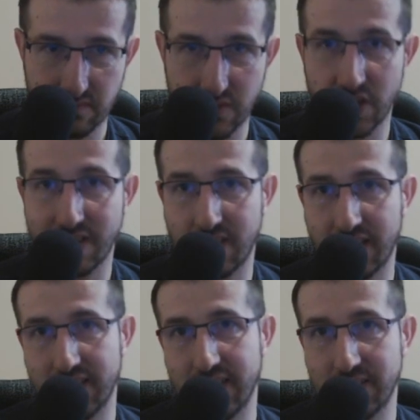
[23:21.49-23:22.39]
Just
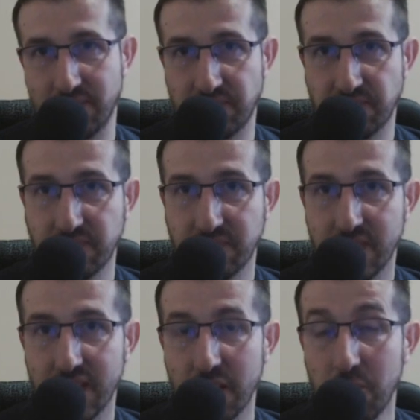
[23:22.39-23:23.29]
like that.
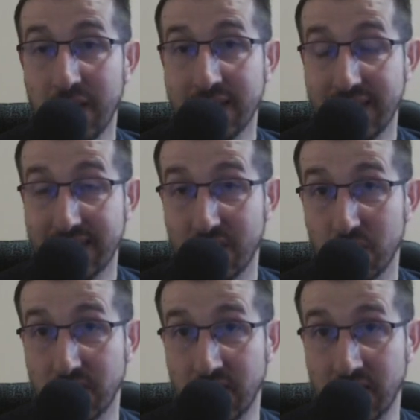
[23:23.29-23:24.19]
But as I
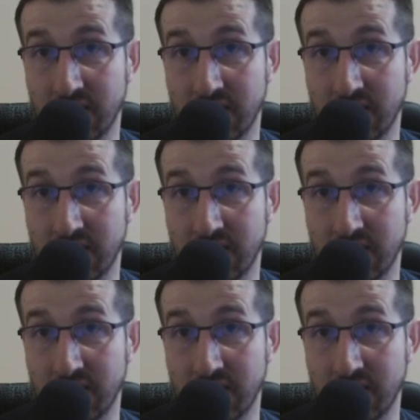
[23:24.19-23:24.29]
was saying,